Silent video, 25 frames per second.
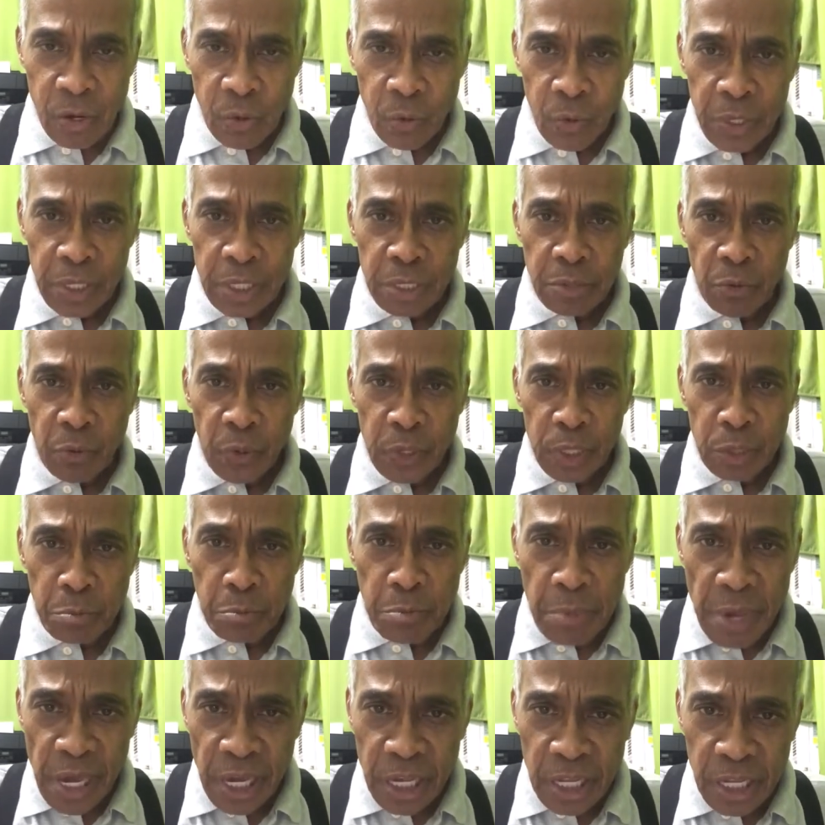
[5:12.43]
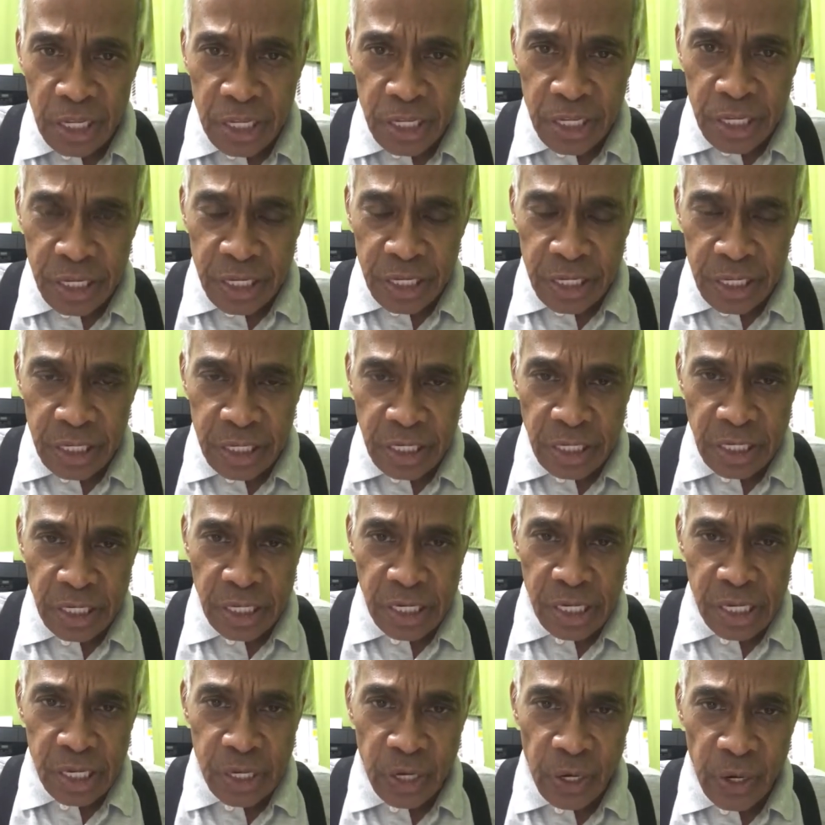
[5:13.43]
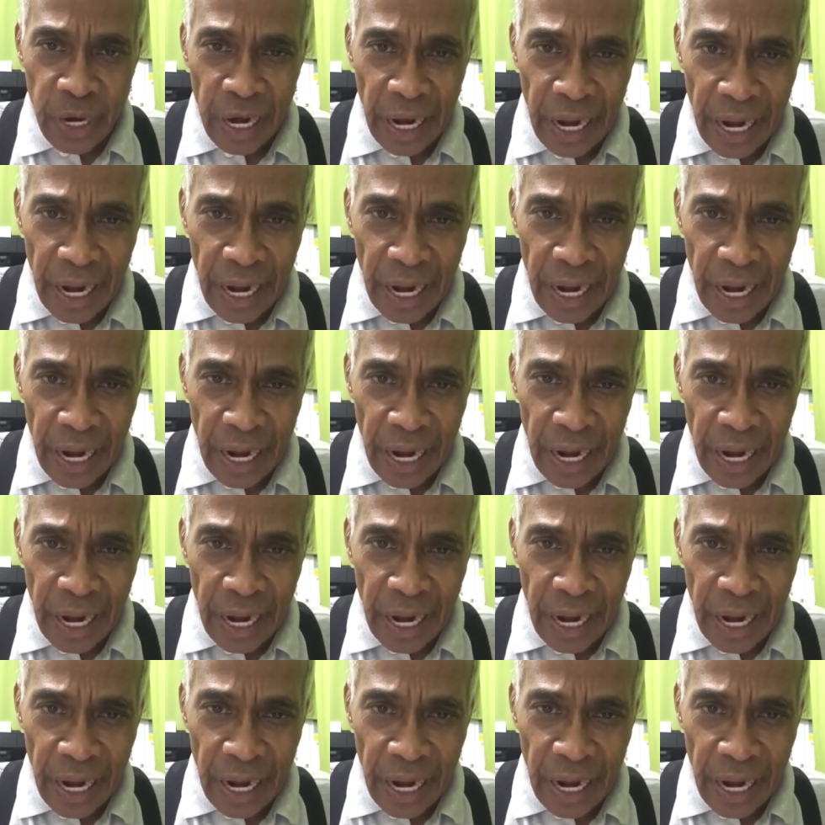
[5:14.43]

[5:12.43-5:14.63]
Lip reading: which means your